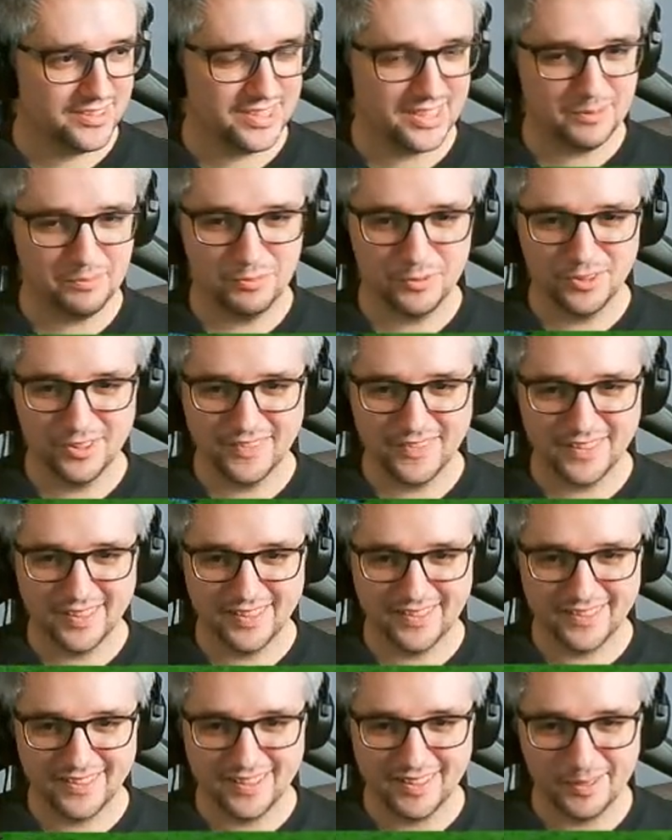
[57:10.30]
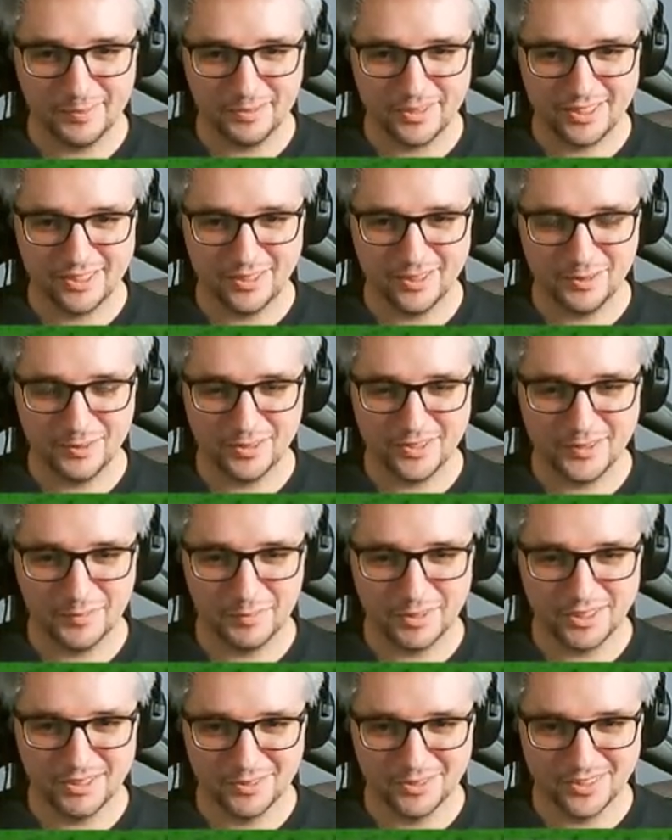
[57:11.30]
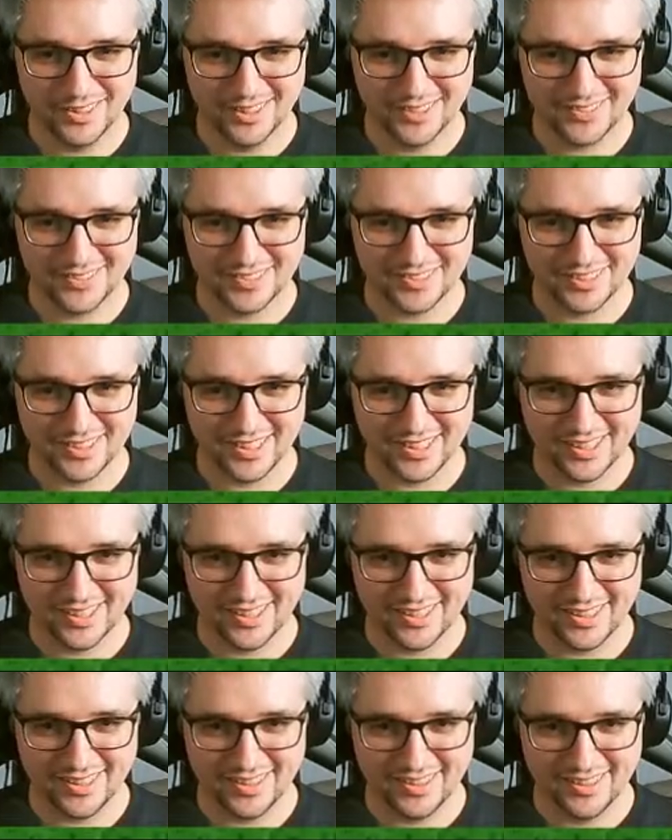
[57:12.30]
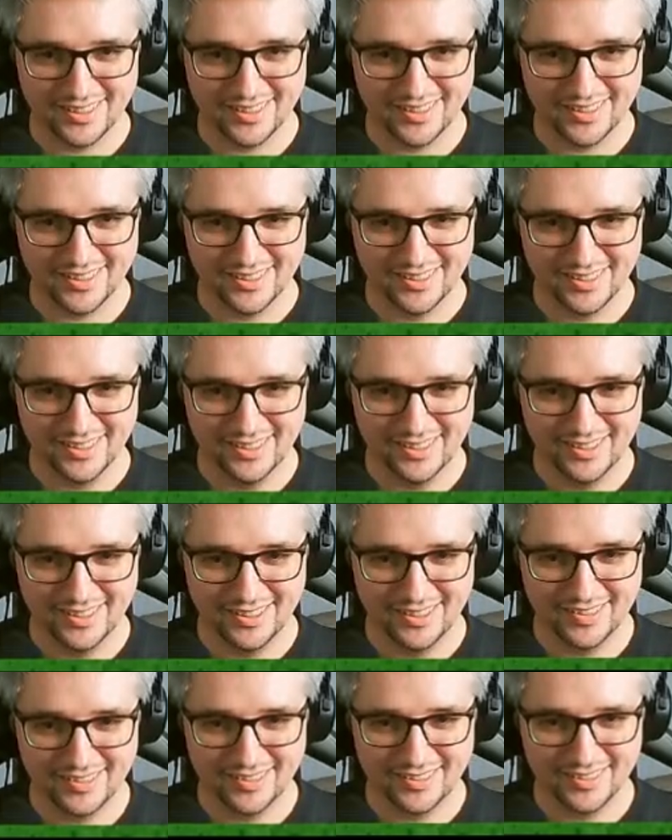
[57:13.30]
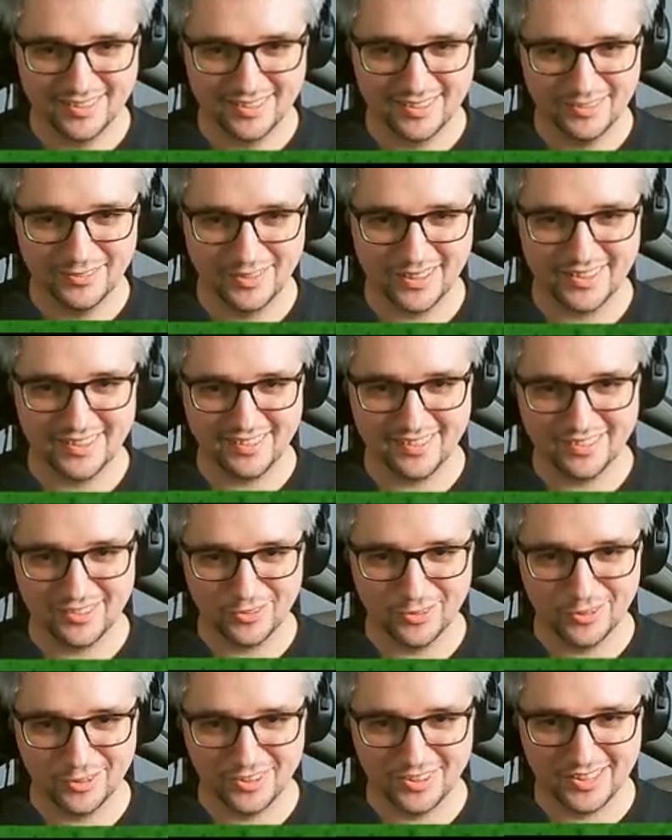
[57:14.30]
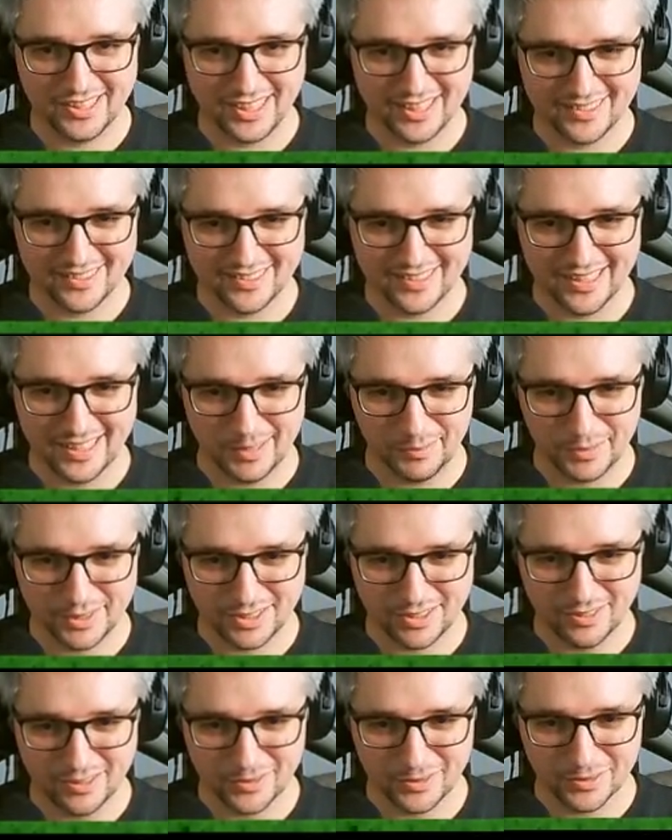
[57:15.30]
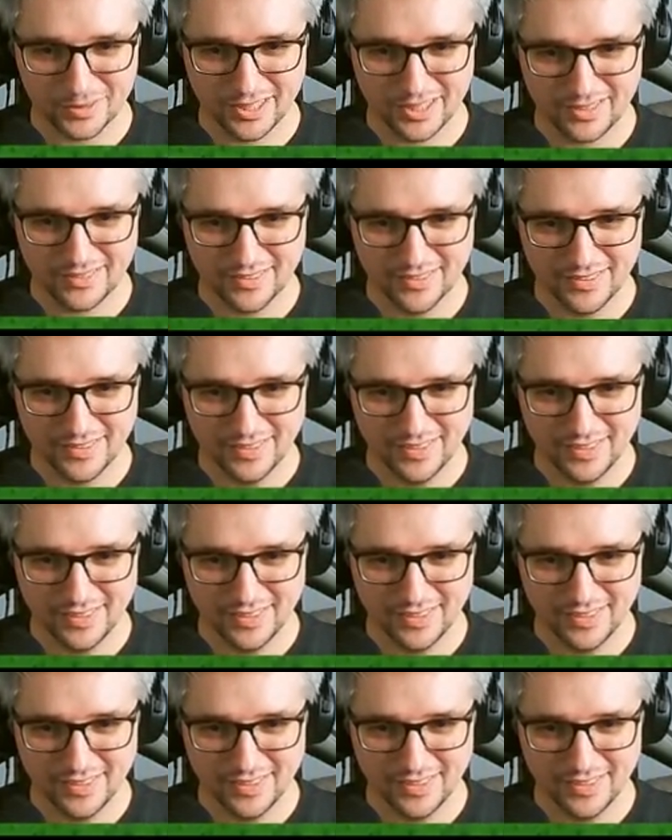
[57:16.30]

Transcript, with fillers: Checkpoint at the Happy Cloud with the balloon. Let's try that. Wait, so that's the Happy Cloud, right?